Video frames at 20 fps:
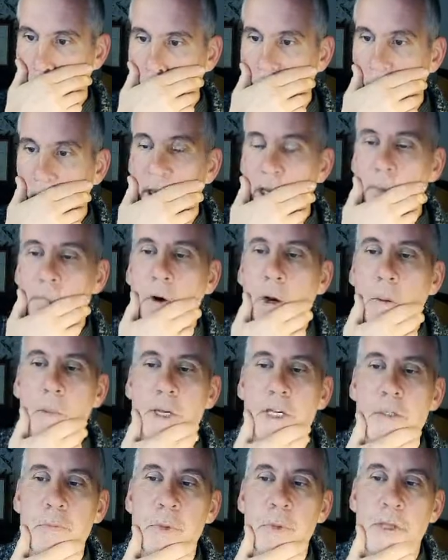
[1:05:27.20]
I think the
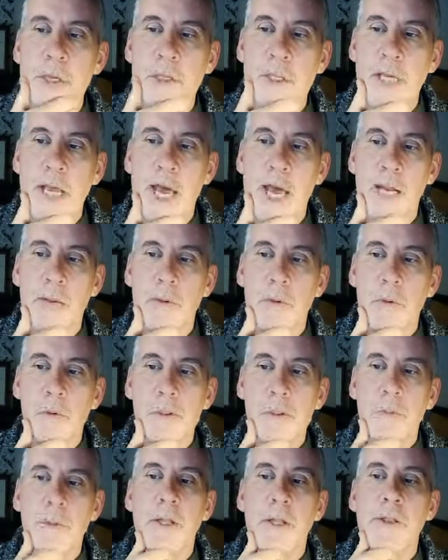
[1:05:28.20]
problem is with using
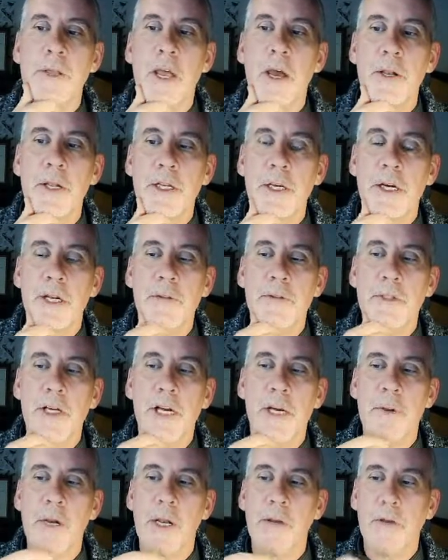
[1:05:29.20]
animals. That the only kind of
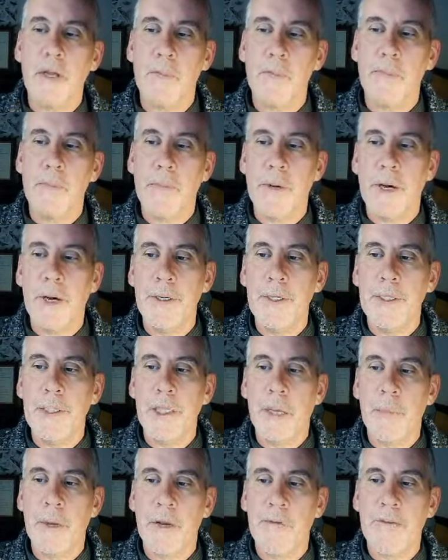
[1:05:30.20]
time when I've come, only
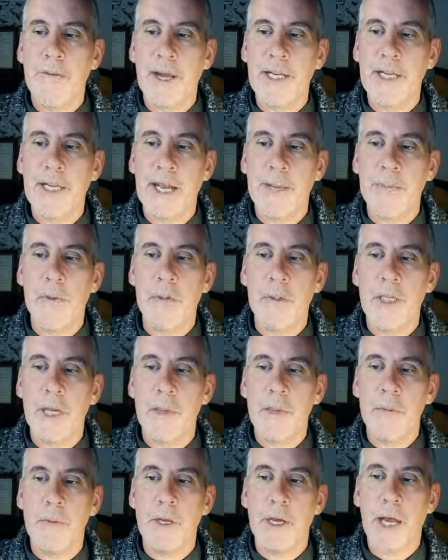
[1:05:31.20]
time when I've had animals
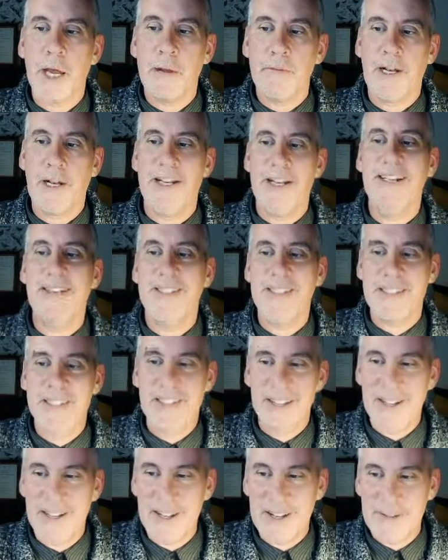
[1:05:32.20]
in that have cleared the
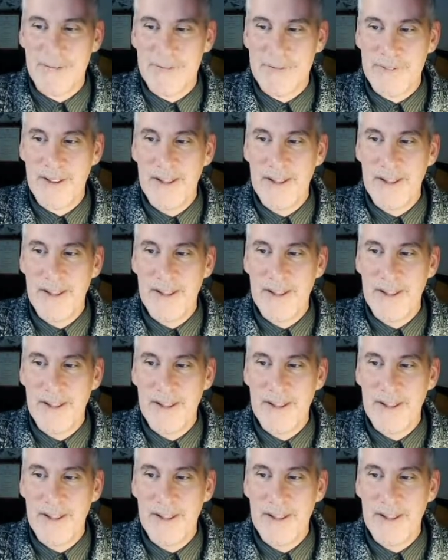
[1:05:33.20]
turf,